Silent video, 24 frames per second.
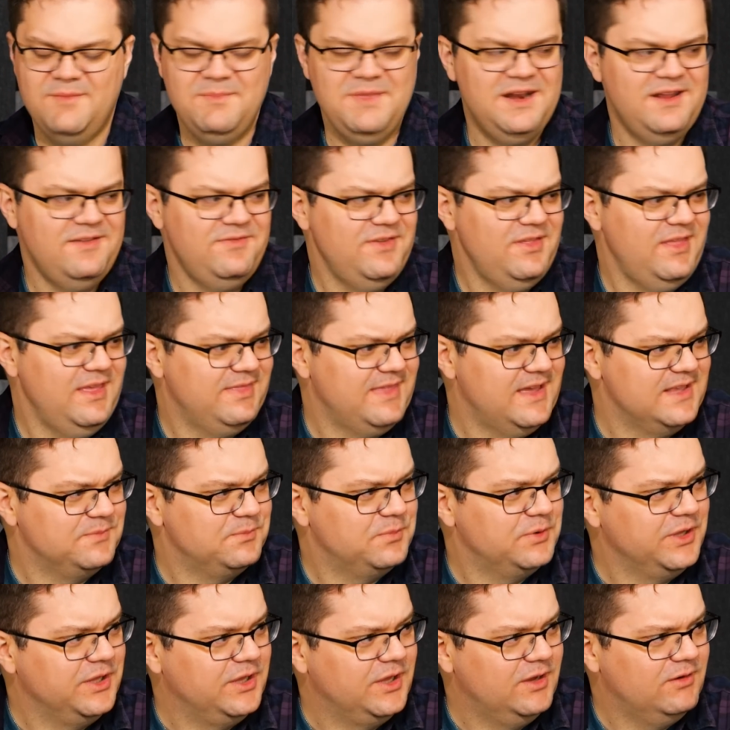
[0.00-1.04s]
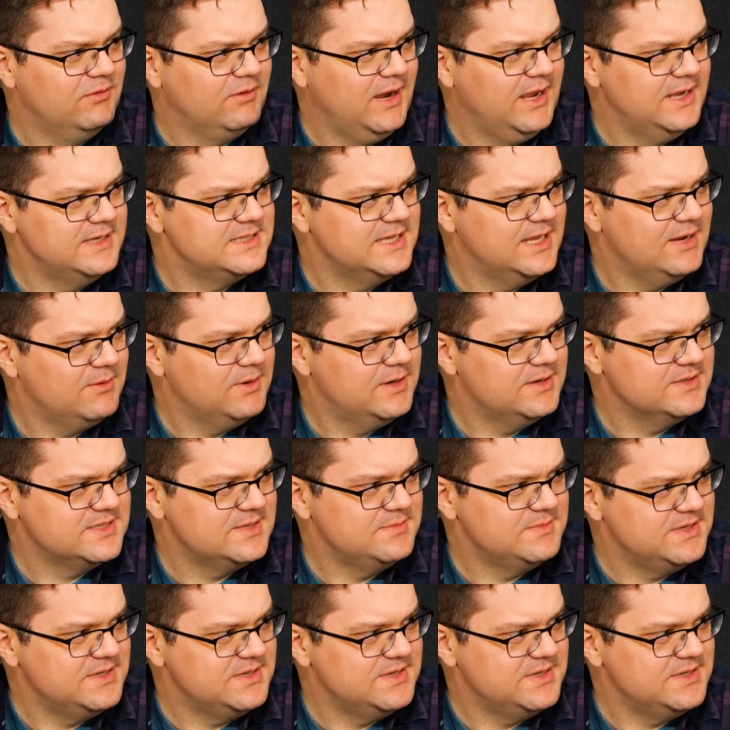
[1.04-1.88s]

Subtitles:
I mean, I feel like that's pretty good, right? To get rid of some